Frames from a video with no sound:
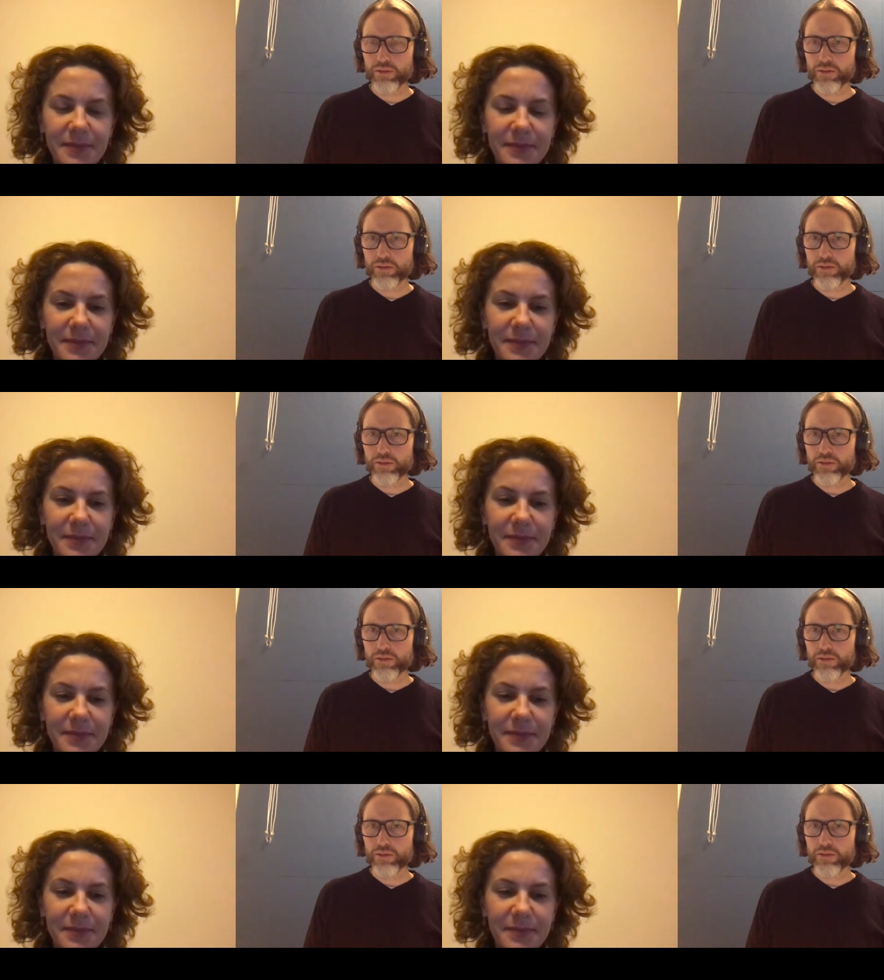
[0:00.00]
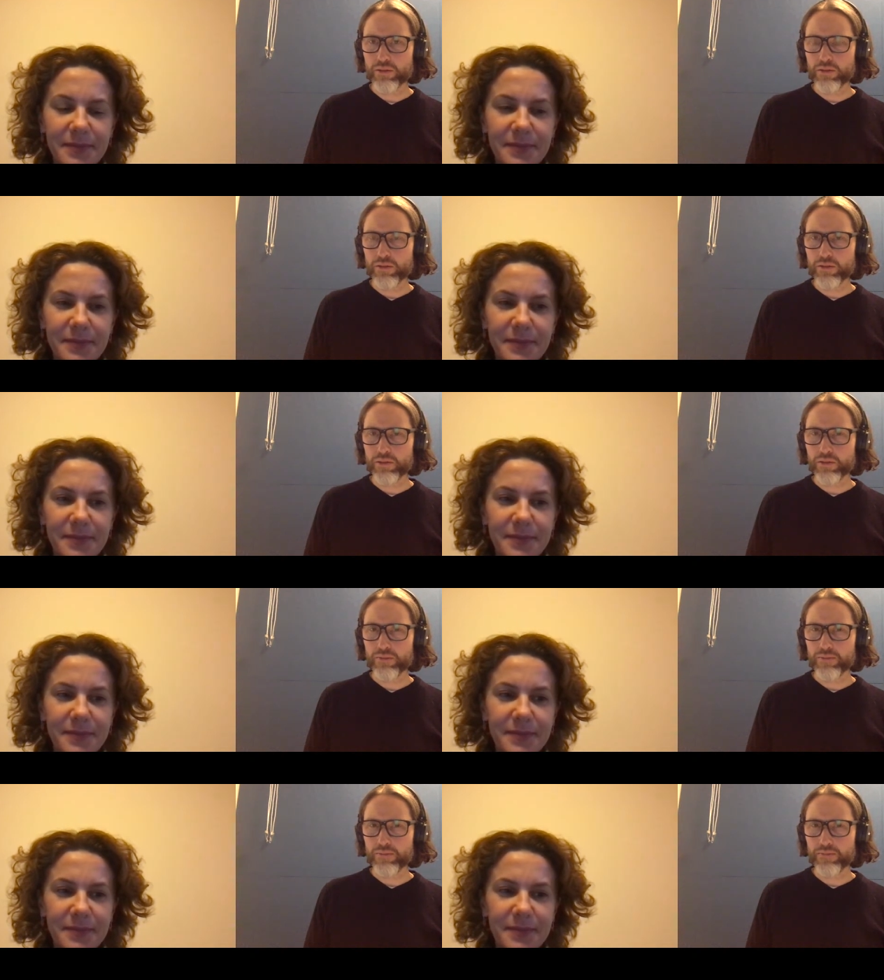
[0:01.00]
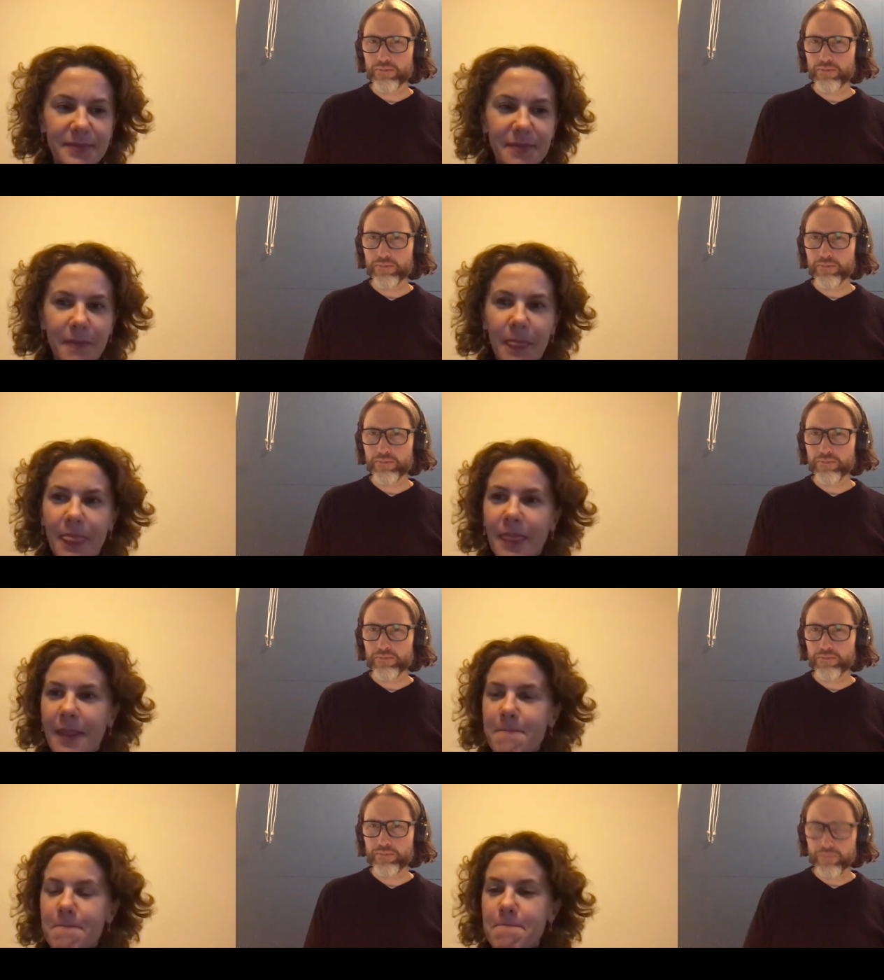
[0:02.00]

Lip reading: (silence)